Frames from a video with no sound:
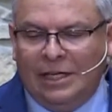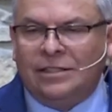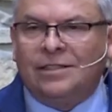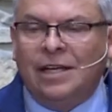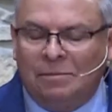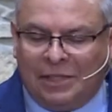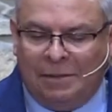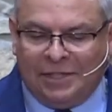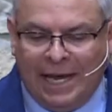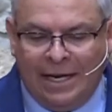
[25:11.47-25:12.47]

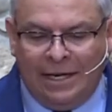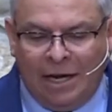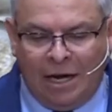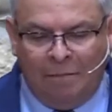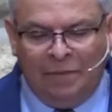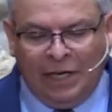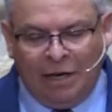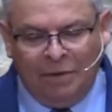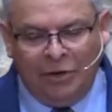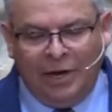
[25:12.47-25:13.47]
sometimes end up
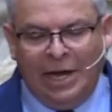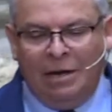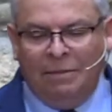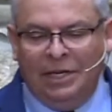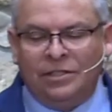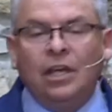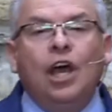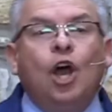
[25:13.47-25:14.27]
becoming your enemies